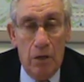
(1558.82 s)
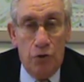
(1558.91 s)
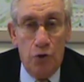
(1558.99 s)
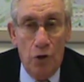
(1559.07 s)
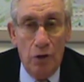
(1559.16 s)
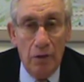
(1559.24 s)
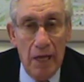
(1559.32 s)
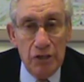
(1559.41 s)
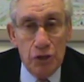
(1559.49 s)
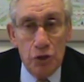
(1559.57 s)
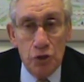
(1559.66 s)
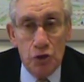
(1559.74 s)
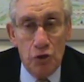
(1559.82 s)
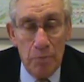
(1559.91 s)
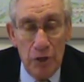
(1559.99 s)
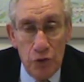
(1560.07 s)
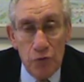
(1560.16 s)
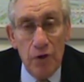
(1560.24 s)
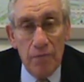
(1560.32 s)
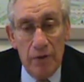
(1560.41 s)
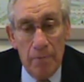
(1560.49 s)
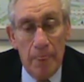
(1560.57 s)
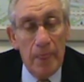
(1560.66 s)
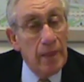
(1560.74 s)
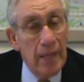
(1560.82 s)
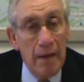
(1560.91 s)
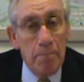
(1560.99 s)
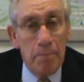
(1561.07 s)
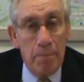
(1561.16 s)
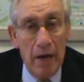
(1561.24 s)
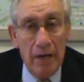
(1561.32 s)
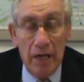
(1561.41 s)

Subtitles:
Your lesson should be driven not by